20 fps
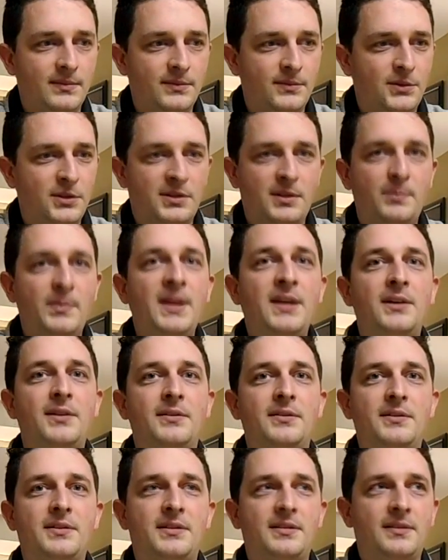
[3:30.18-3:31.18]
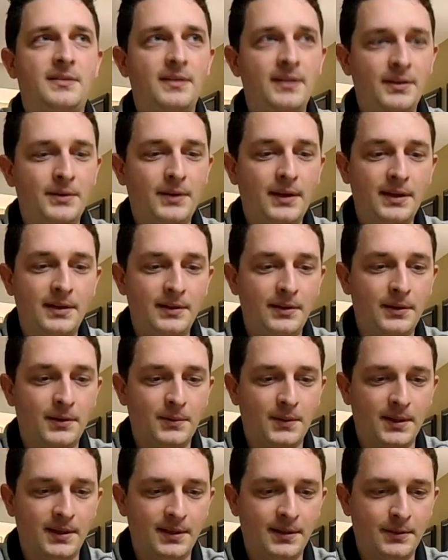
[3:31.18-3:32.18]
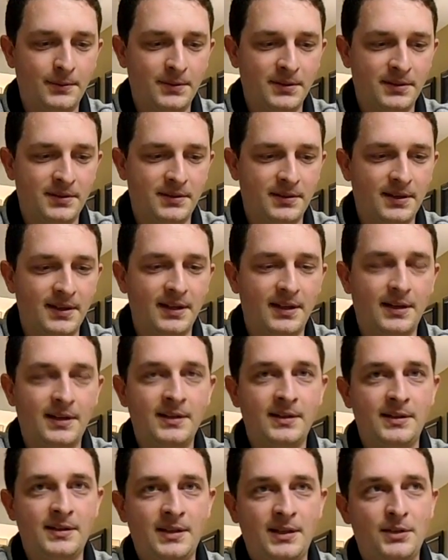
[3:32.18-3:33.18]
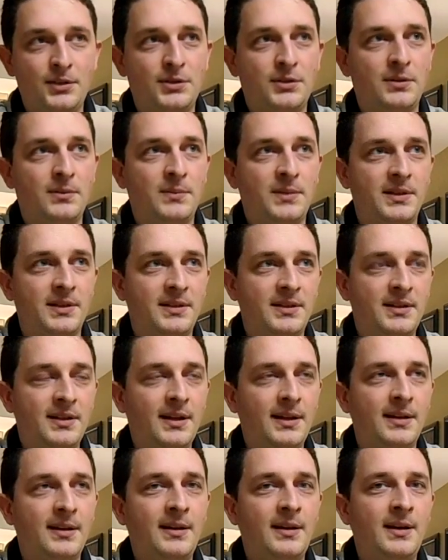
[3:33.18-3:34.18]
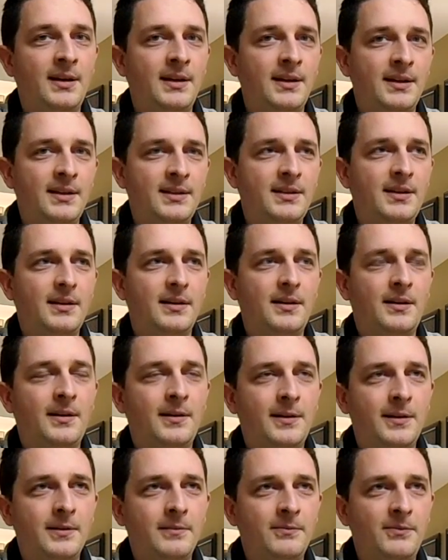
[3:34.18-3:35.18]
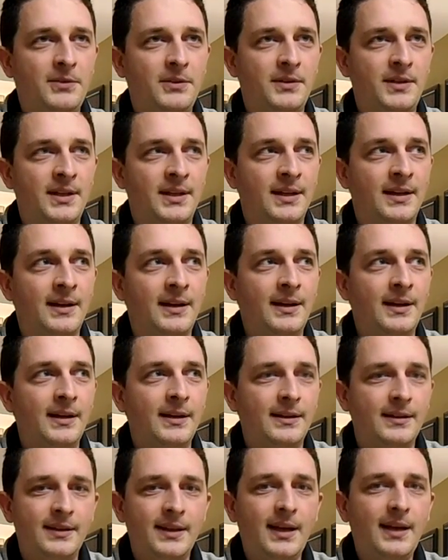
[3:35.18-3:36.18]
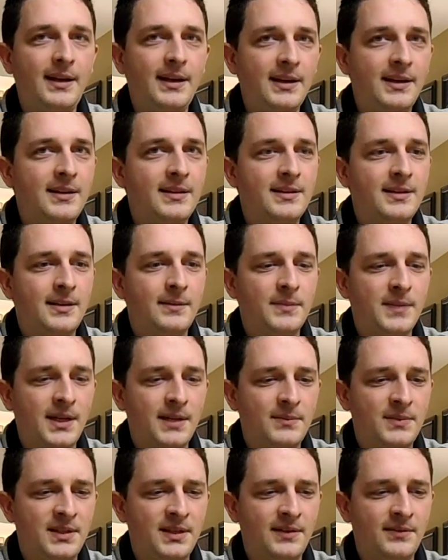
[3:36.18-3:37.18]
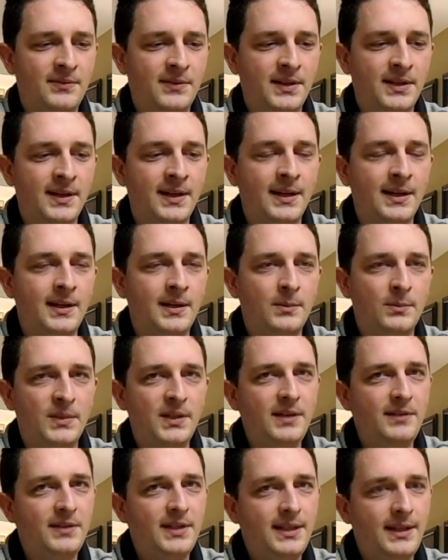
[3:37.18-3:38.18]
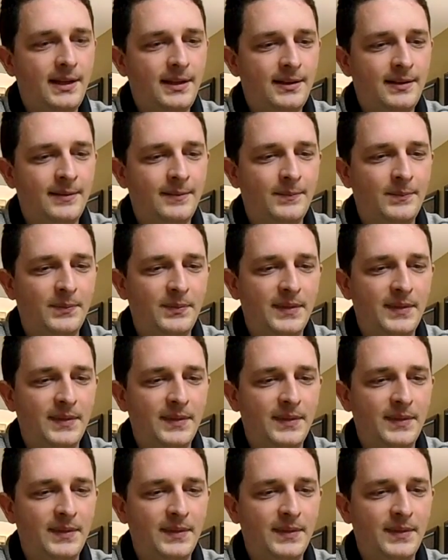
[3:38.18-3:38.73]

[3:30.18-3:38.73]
just appears, you know, out of nowhere. It was like unintentional, but it's not a harmful thing. That I can sometimes see funny, but even then